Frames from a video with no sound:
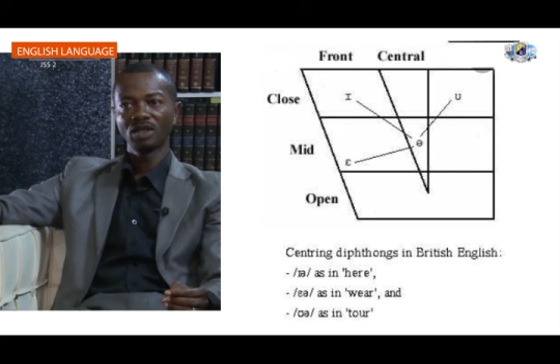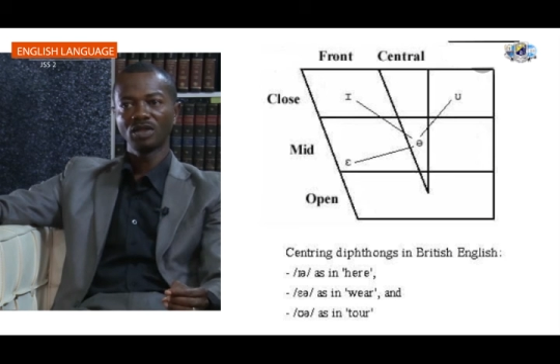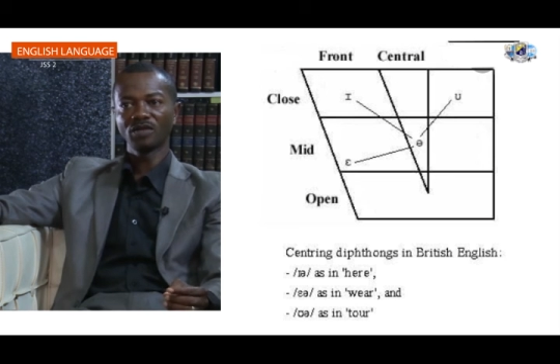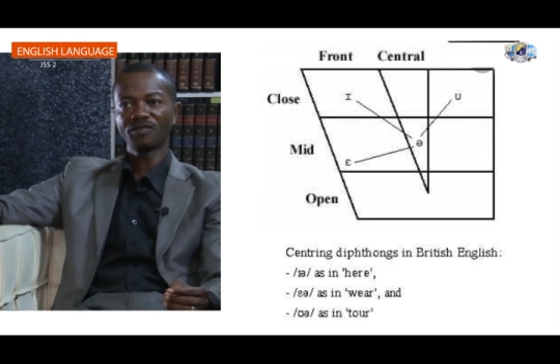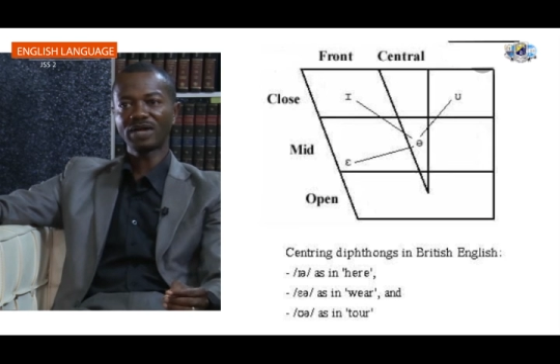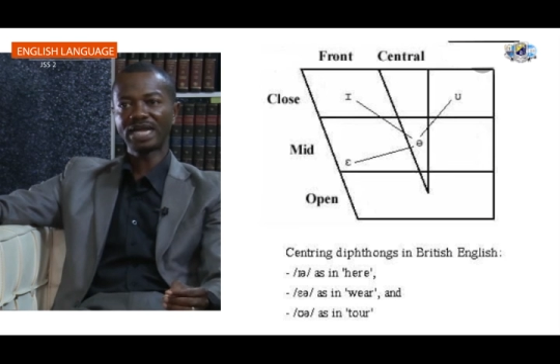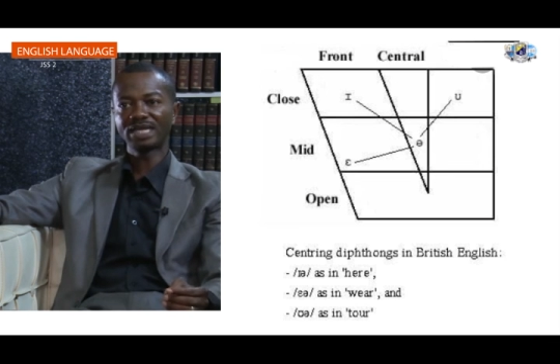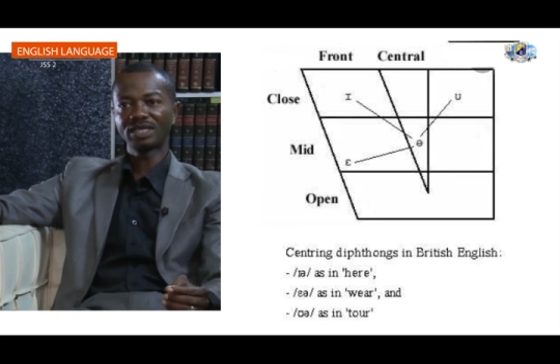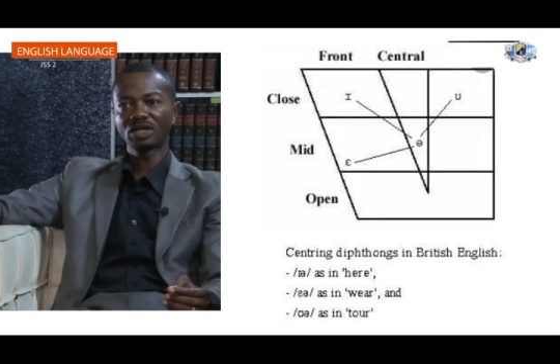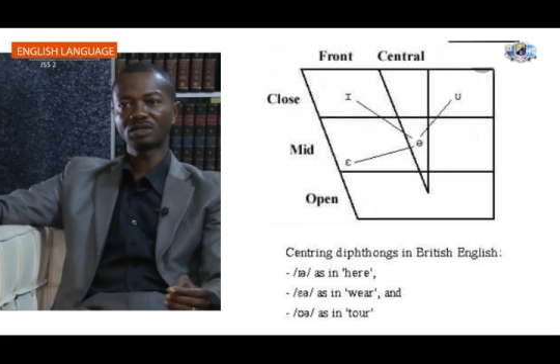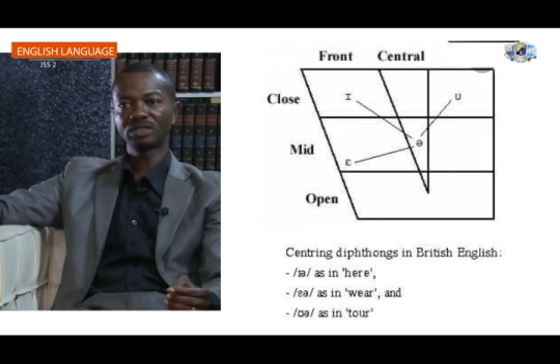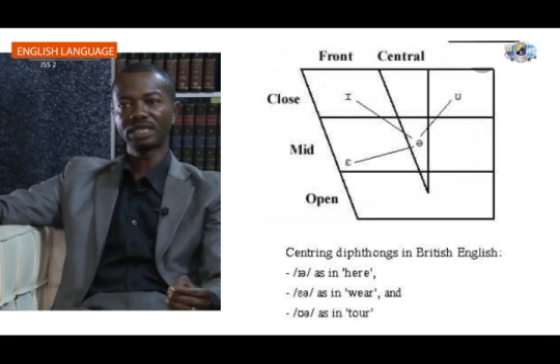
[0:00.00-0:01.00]
You find
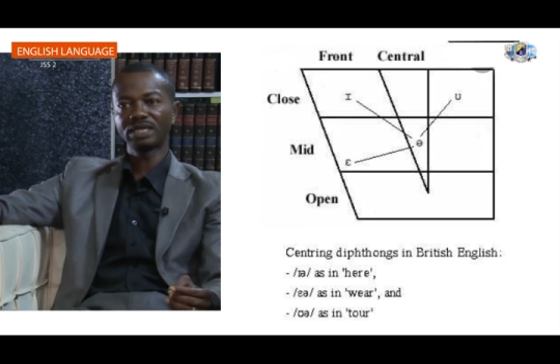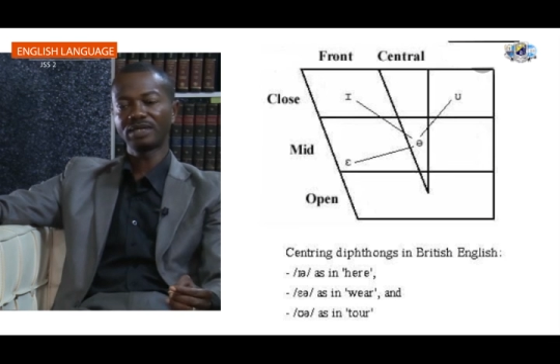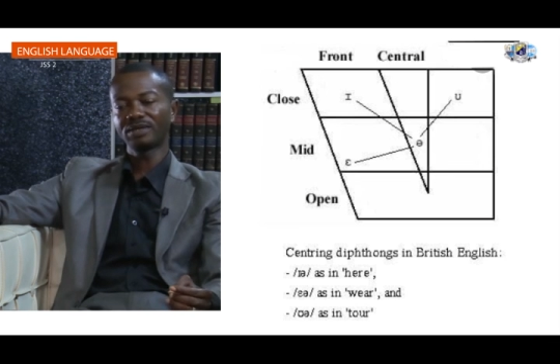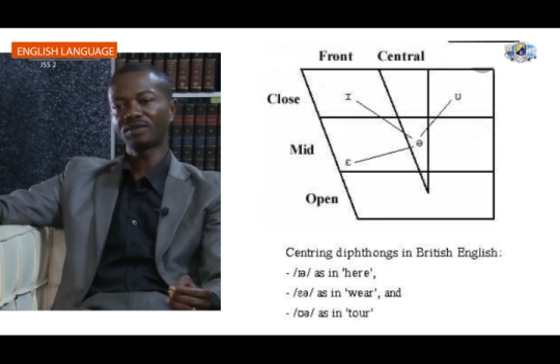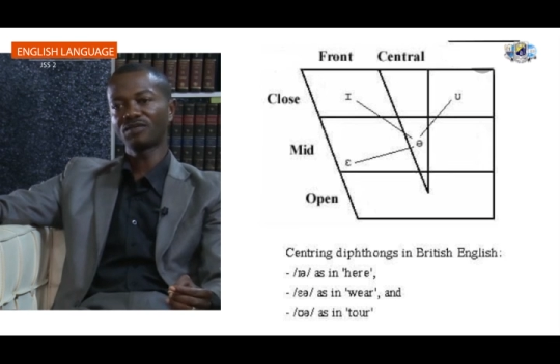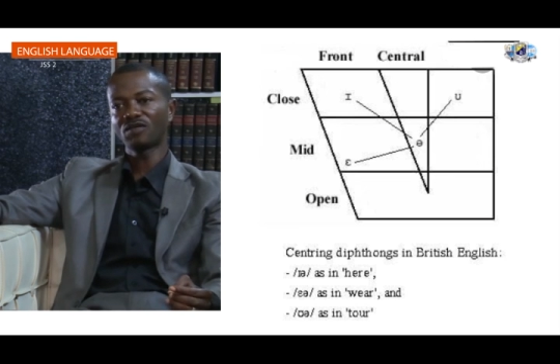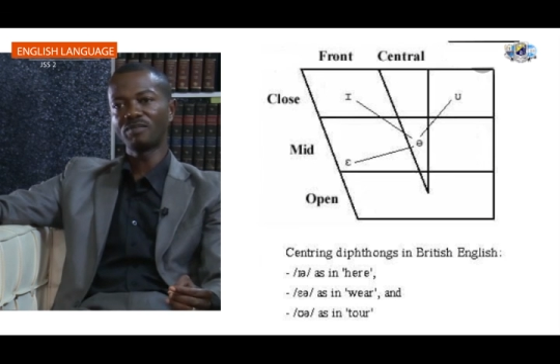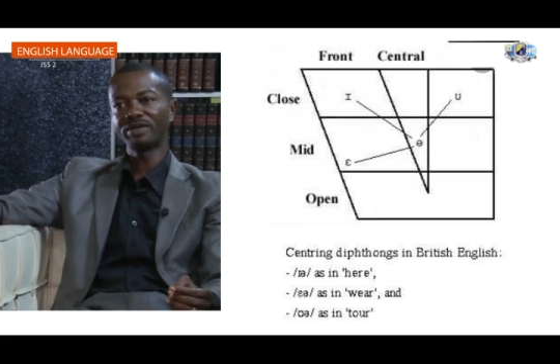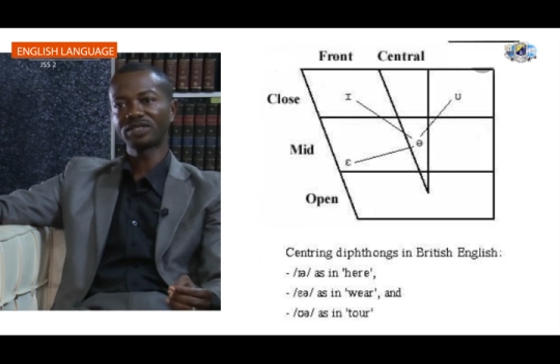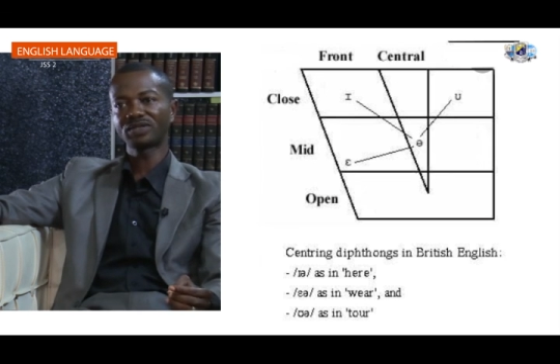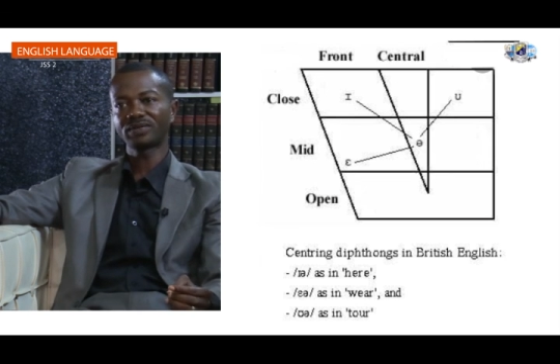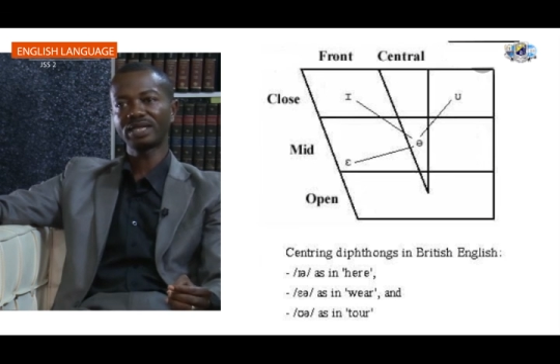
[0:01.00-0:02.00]
the
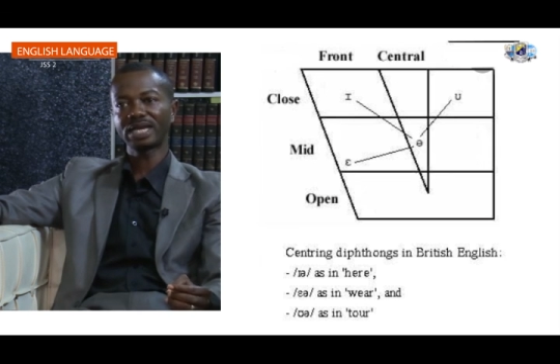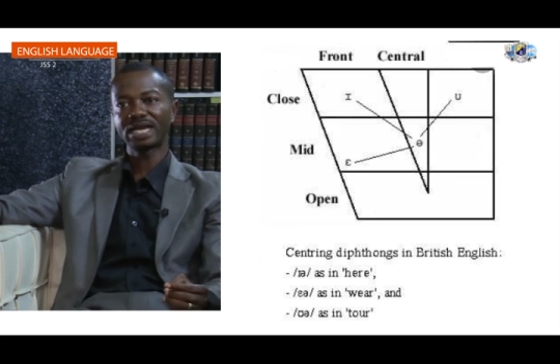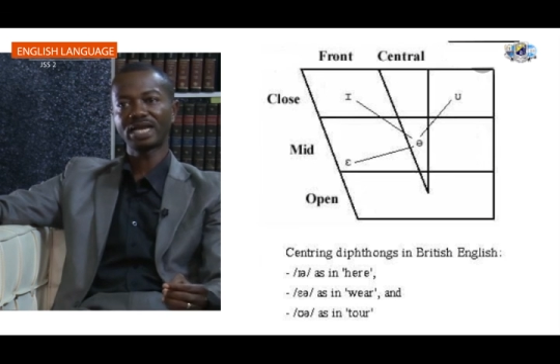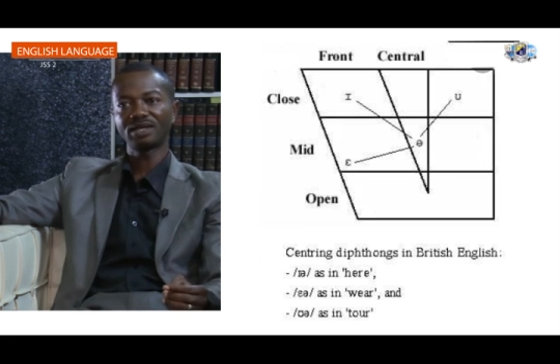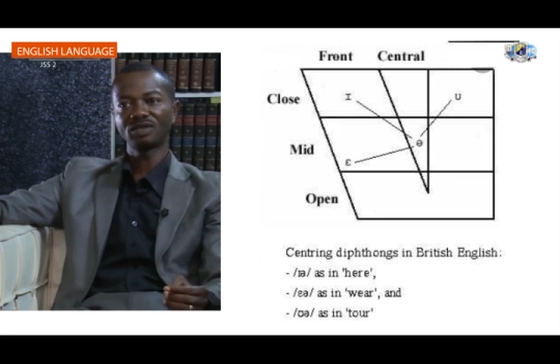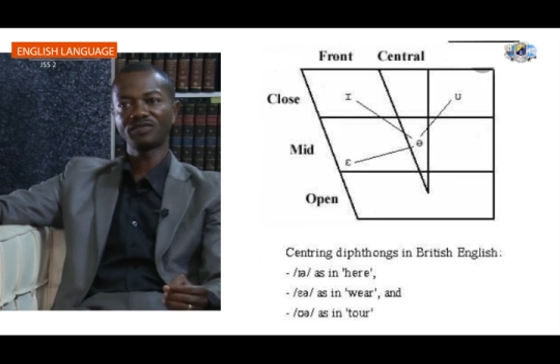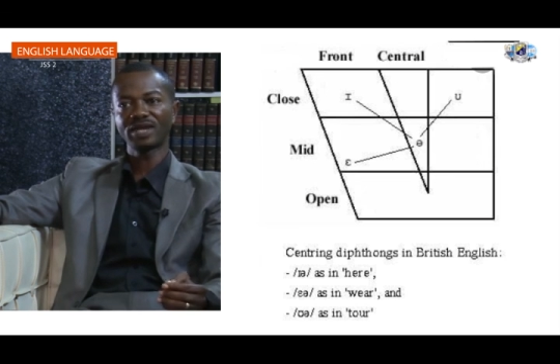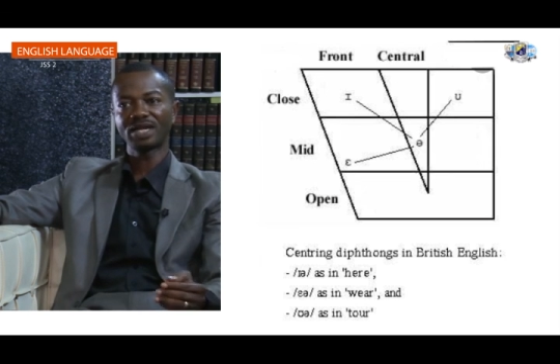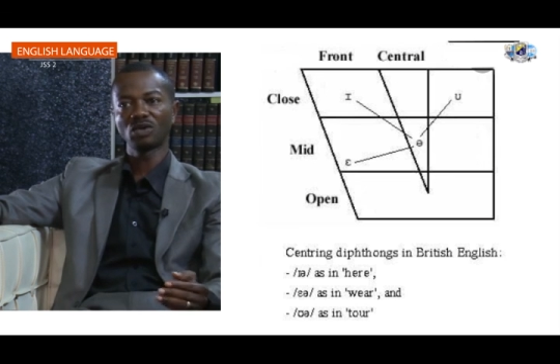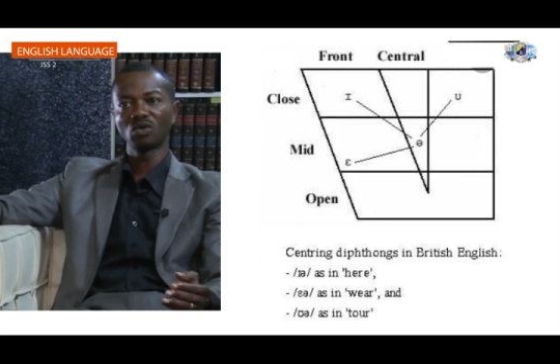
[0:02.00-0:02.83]
formation there. You find the